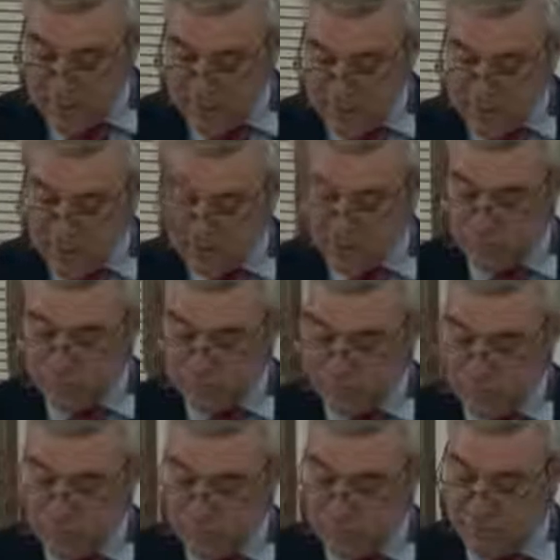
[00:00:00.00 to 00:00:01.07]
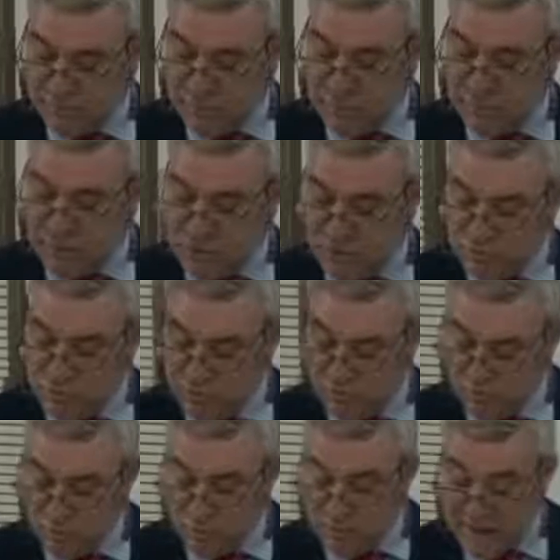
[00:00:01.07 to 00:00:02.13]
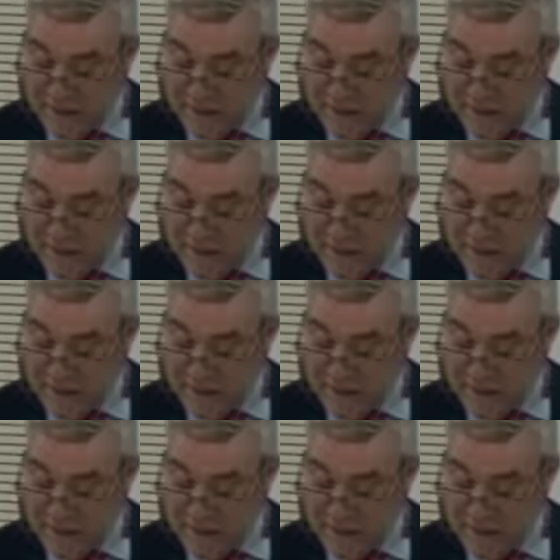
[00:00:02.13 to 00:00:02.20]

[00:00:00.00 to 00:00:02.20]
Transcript: that the sponsorship arrangement with